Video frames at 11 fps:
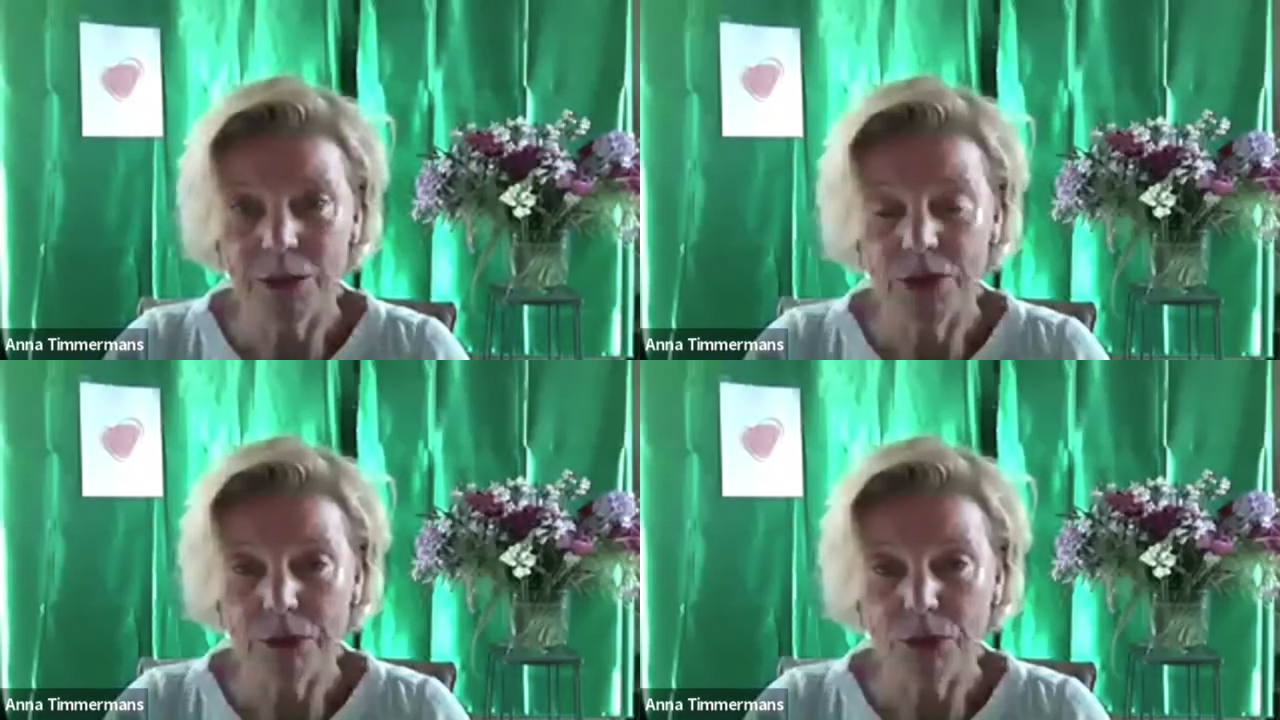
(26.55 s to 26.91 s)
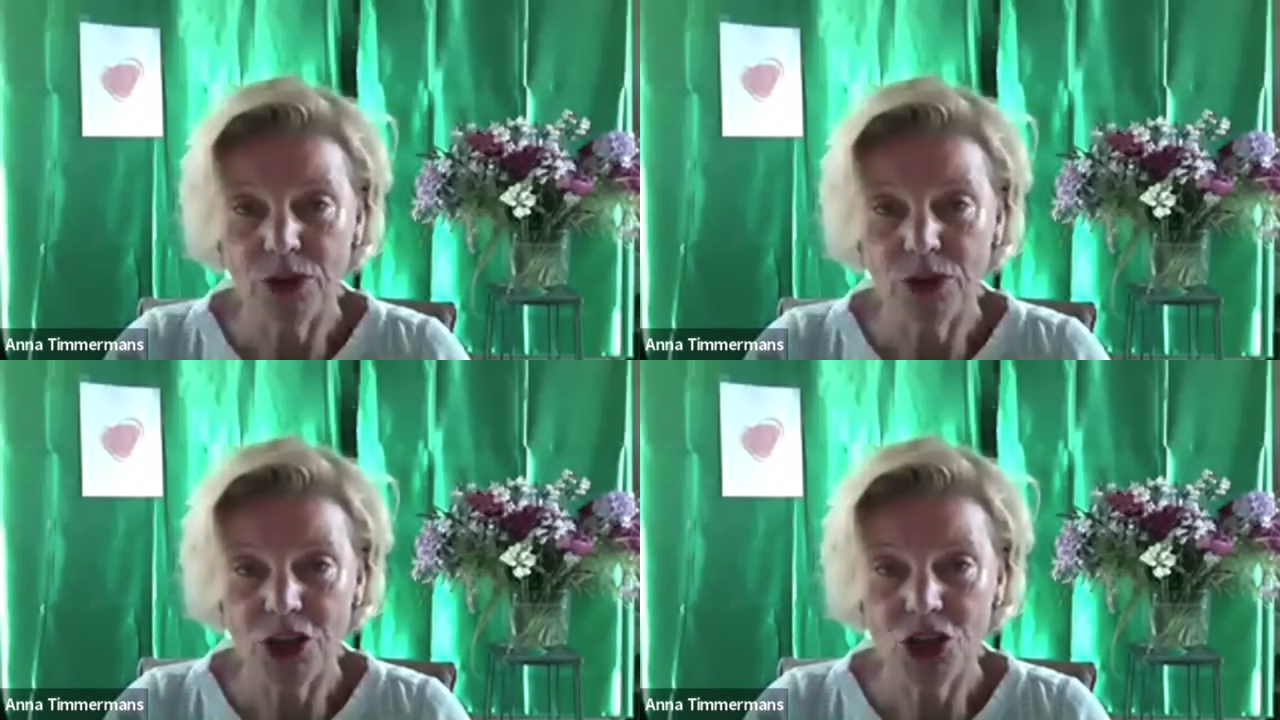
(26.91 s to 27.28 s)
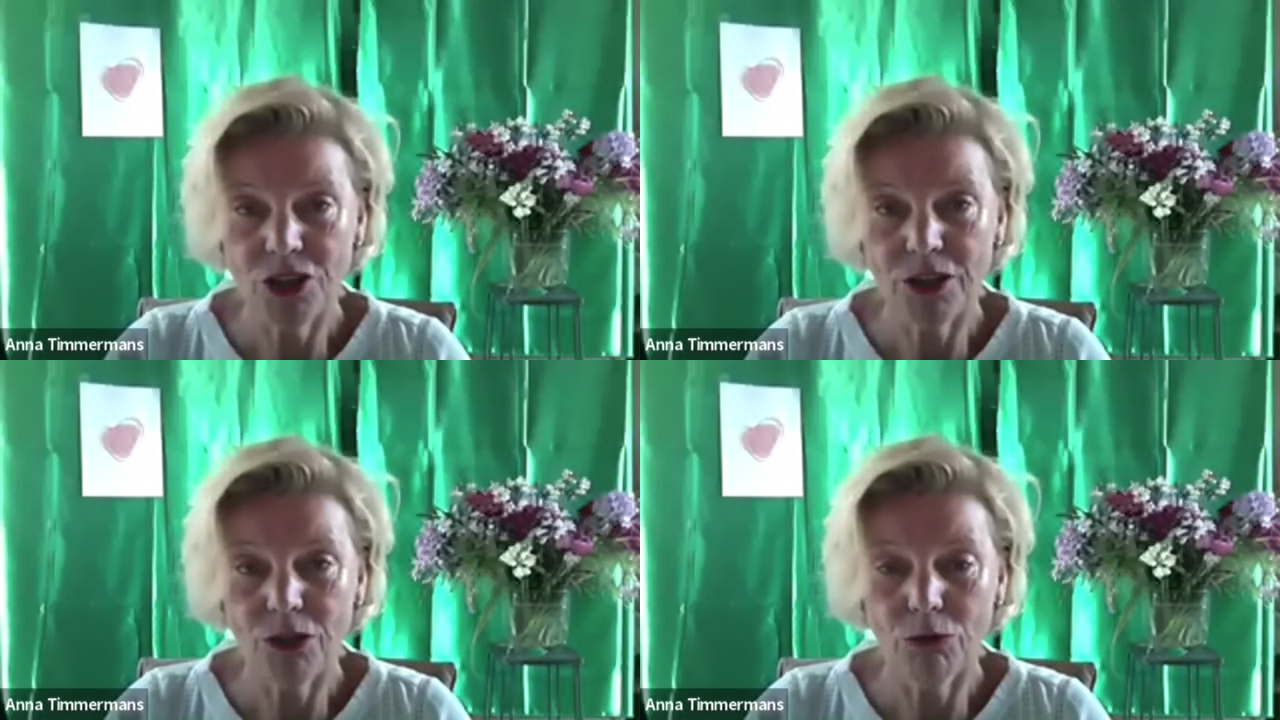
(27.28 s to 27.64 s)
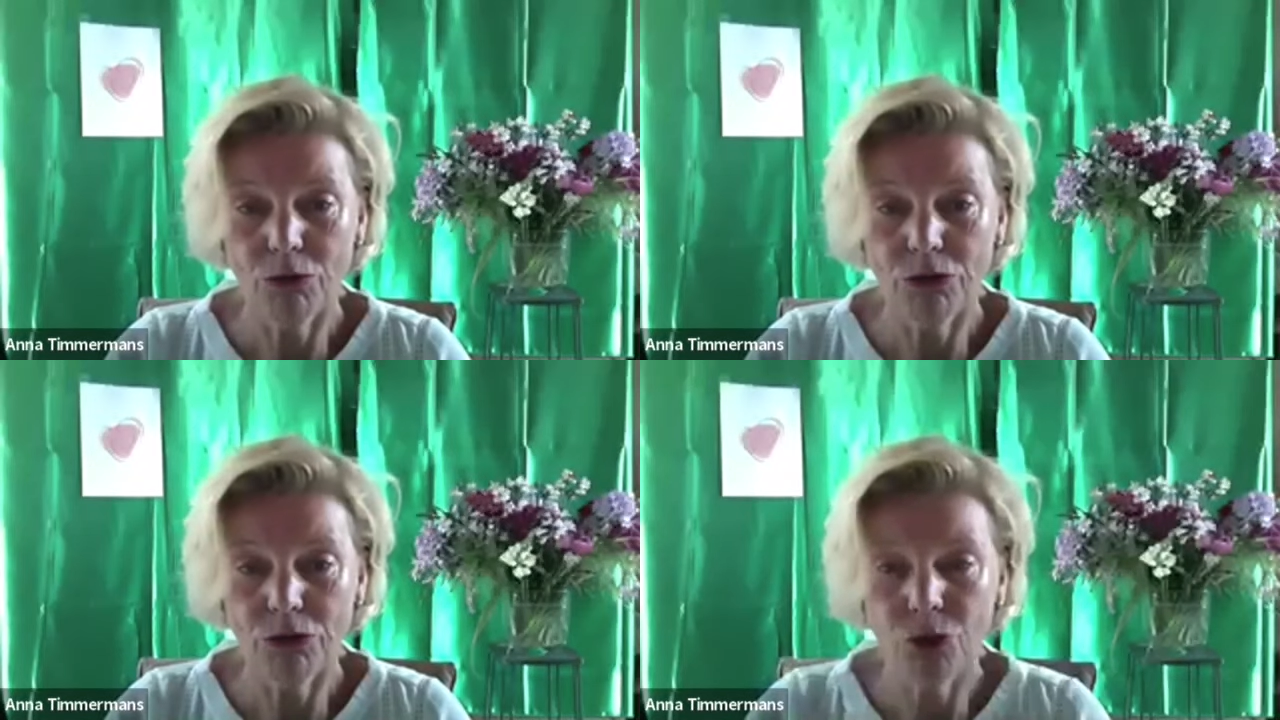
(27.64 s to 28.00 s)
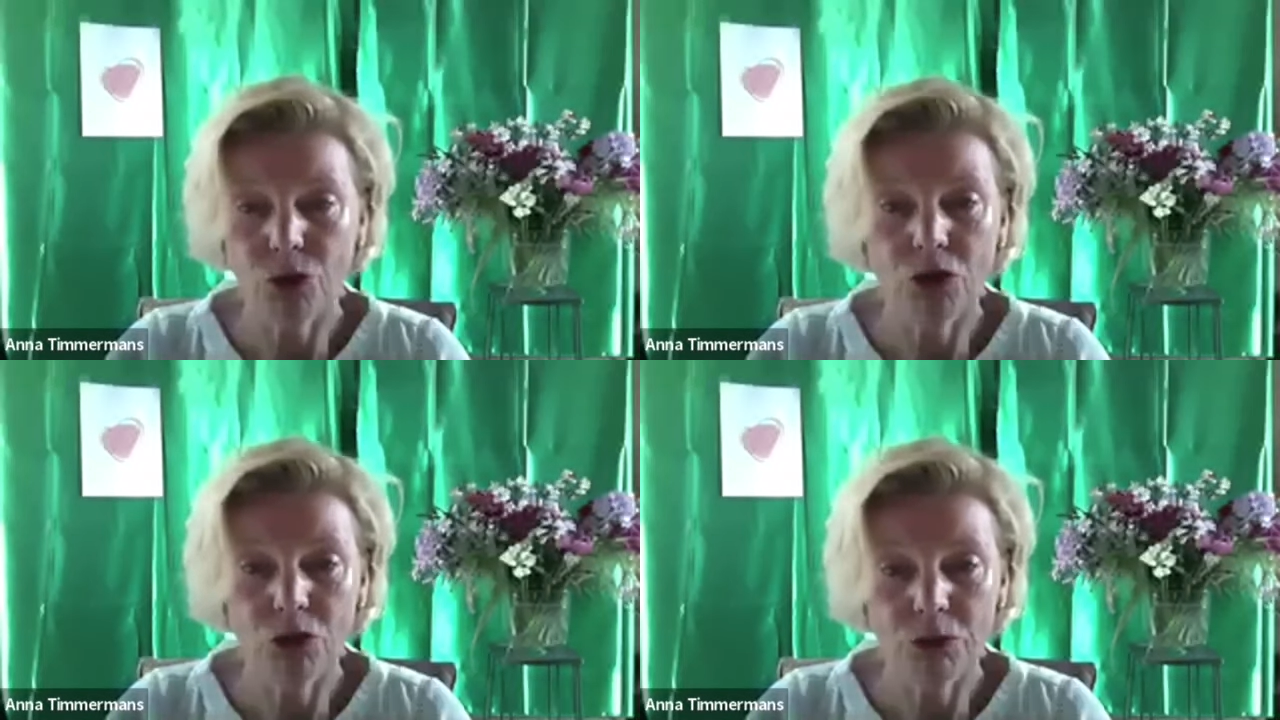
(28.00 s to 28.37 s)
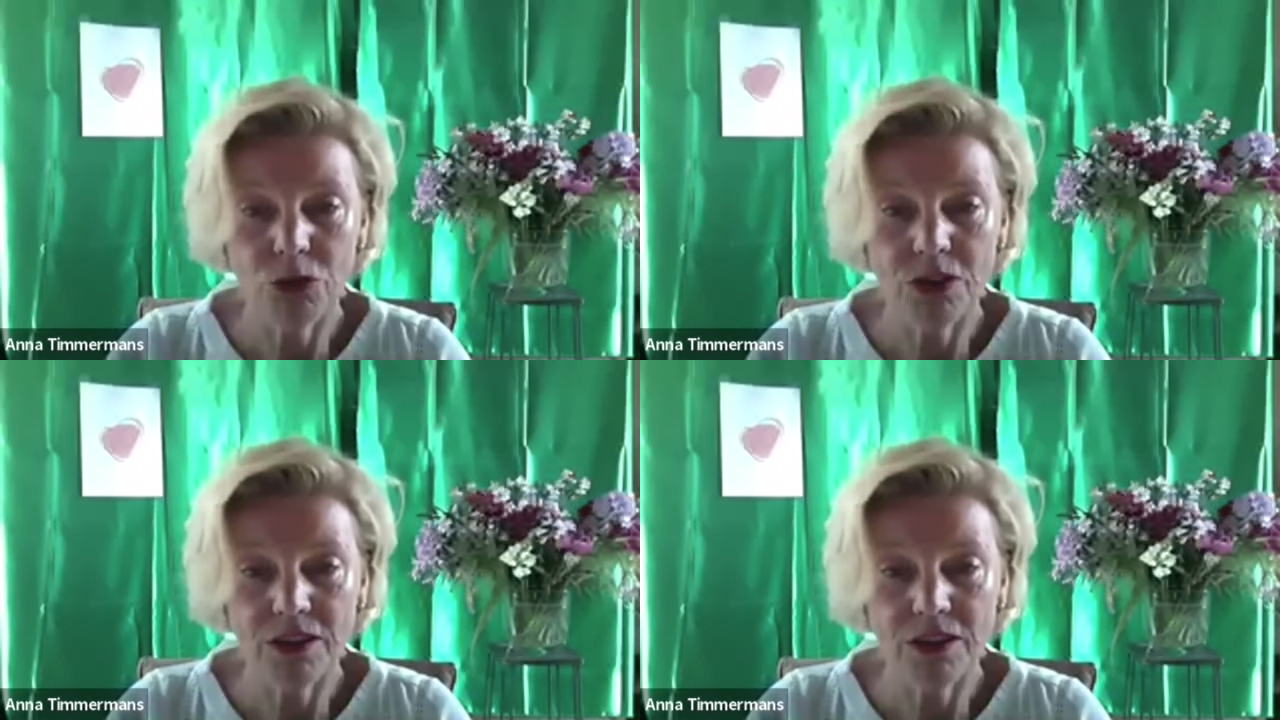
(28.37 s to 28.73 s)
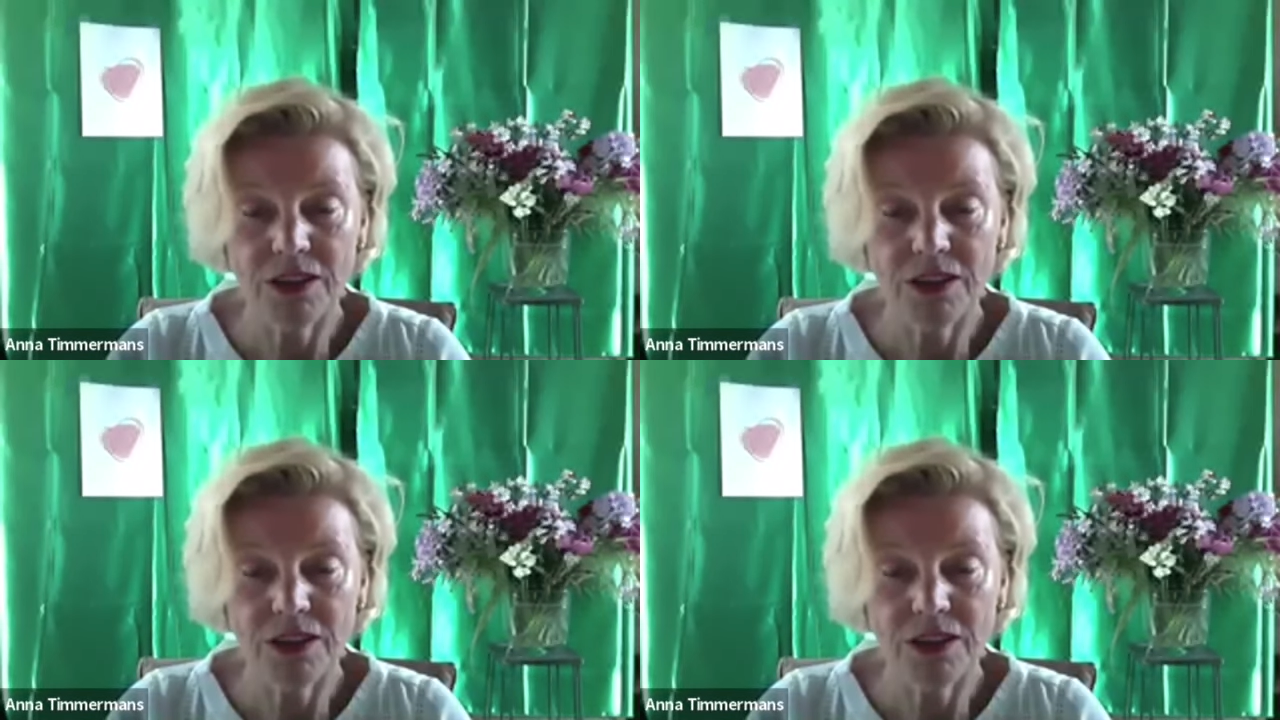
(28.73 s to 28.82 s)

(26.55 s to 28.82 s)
preparation of all the community